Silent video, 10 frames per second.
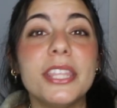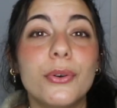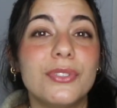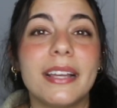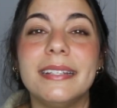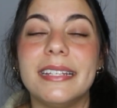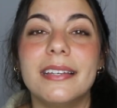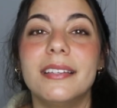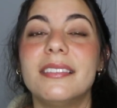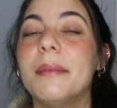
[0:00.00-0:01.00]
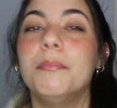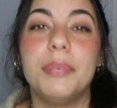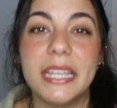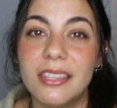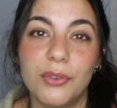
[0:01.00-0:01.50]
those ideas and
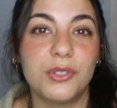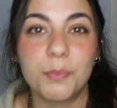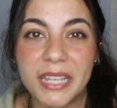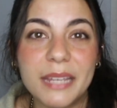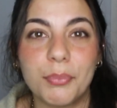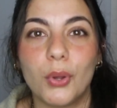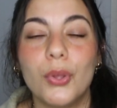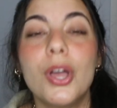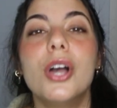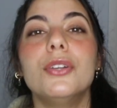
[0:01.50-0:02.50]
be those people.